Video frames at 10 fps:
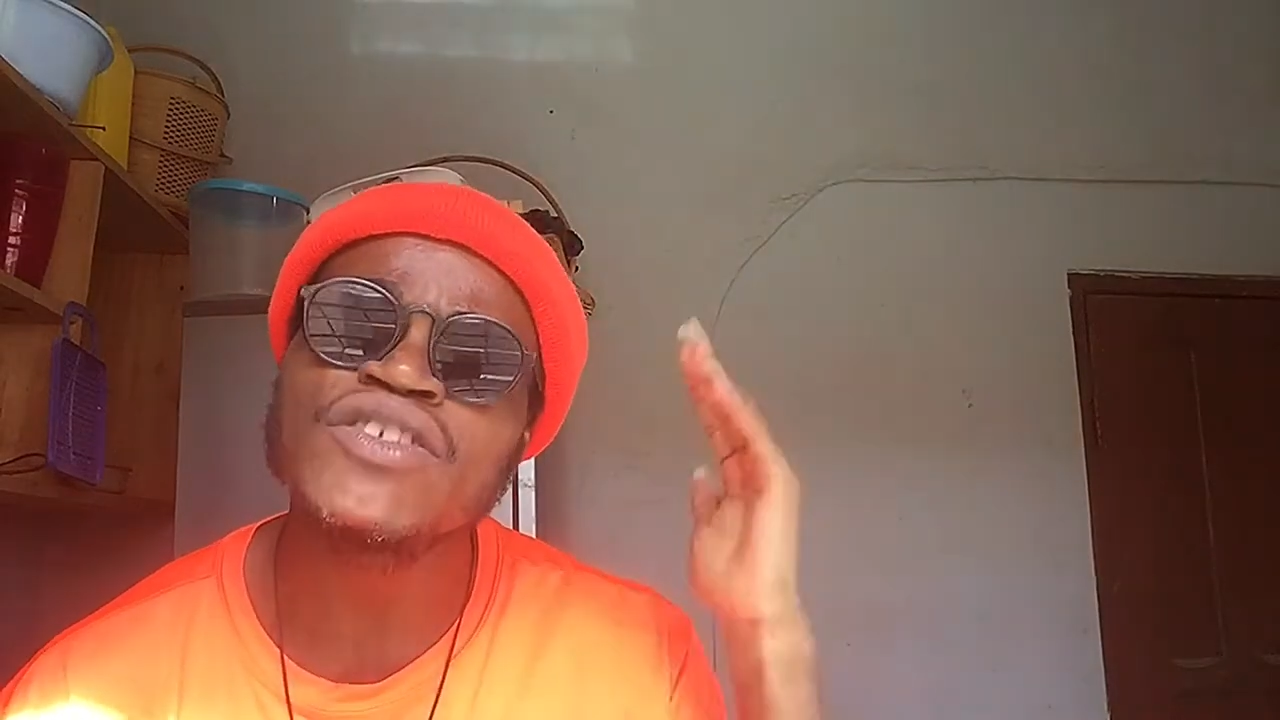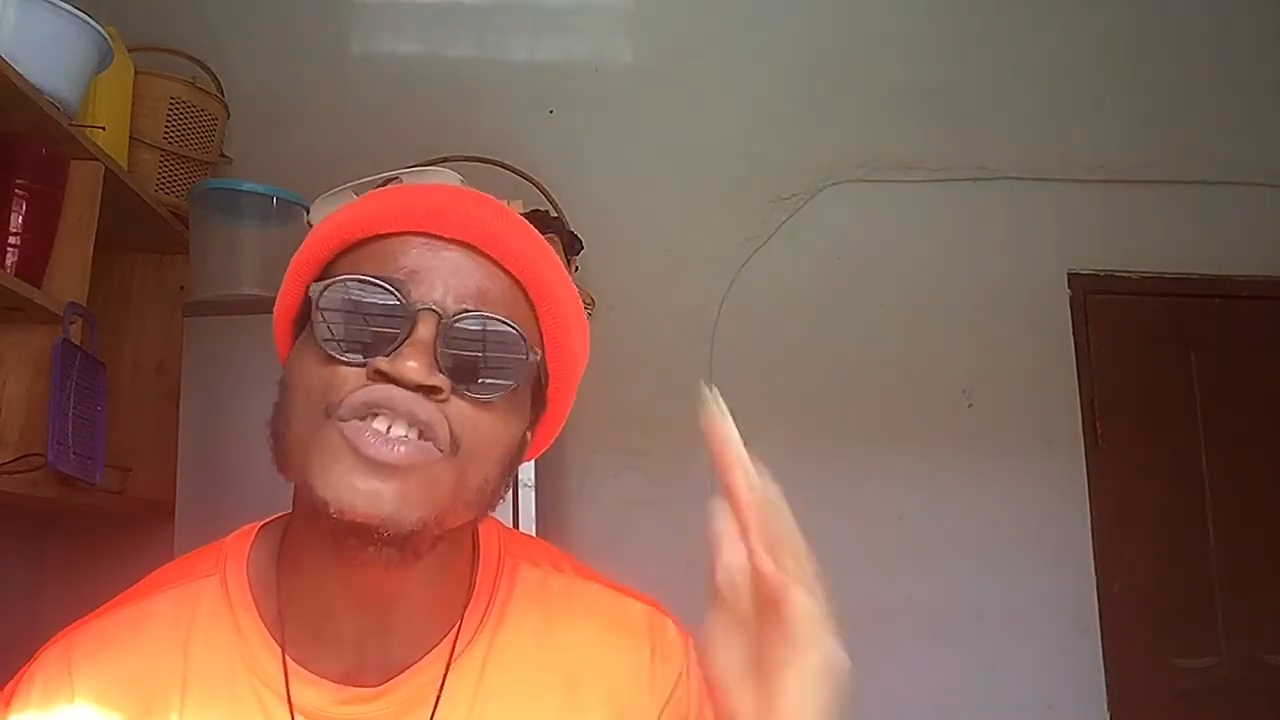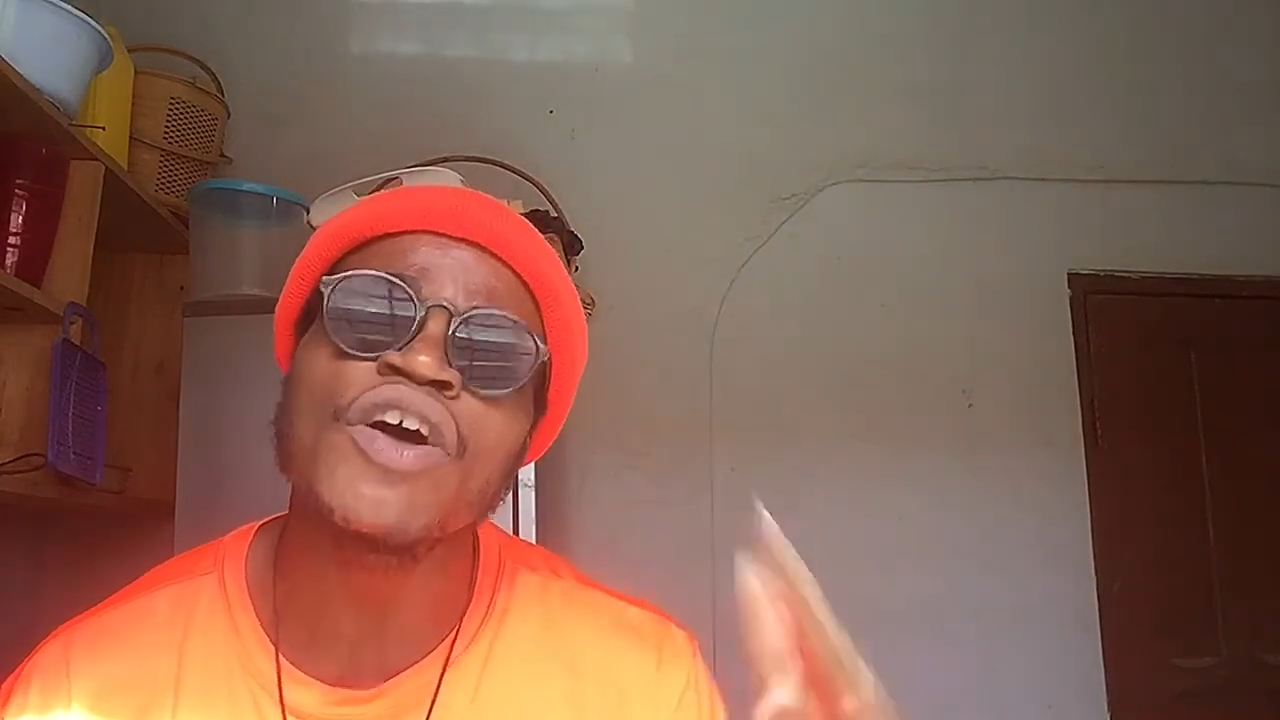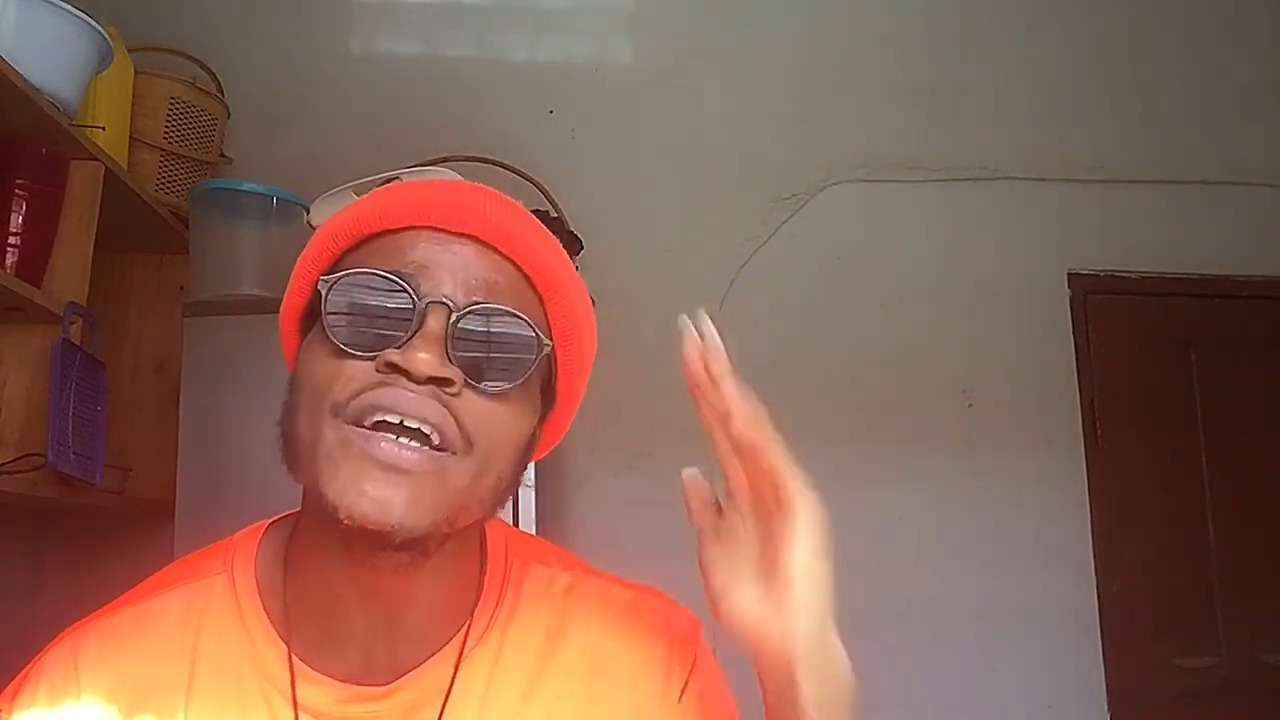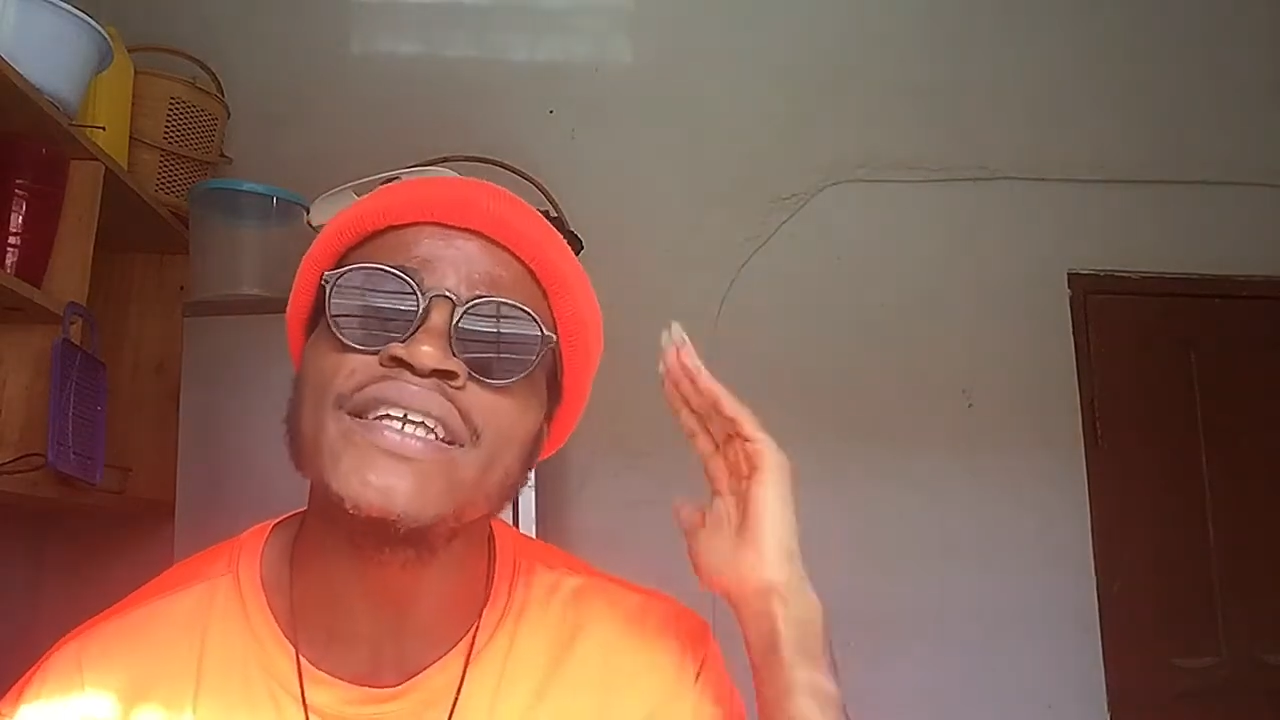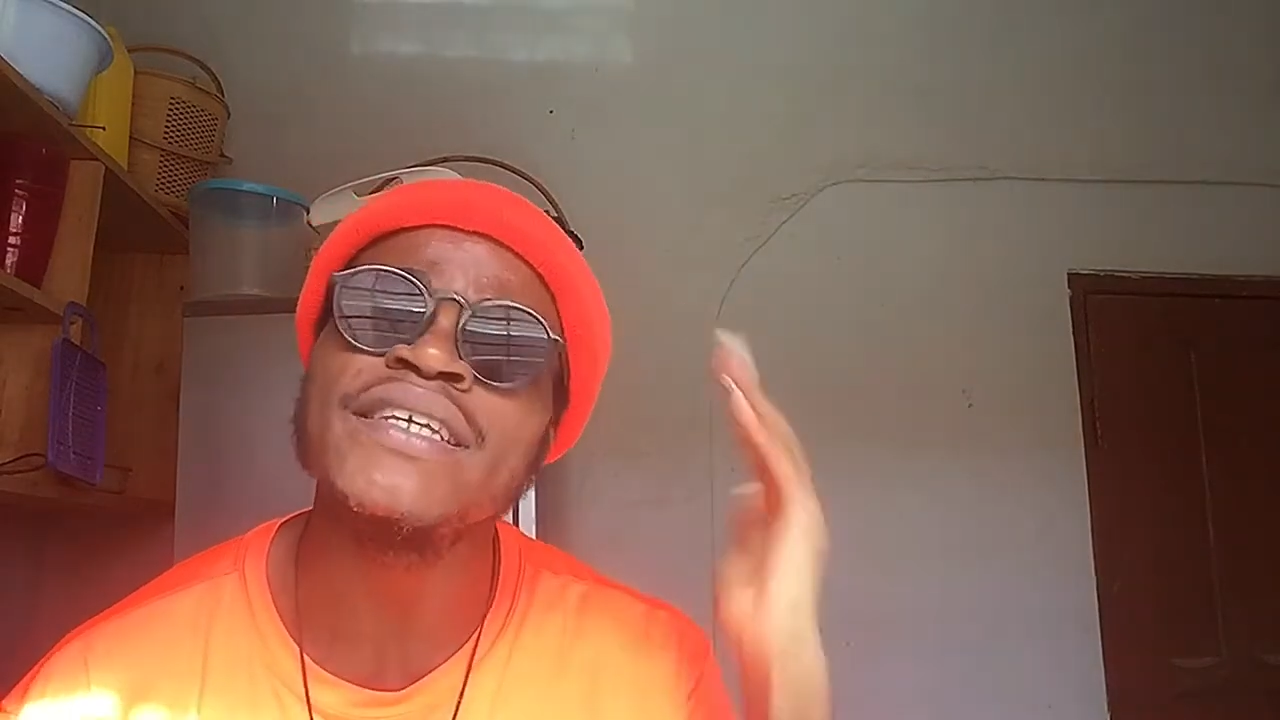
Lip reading: solid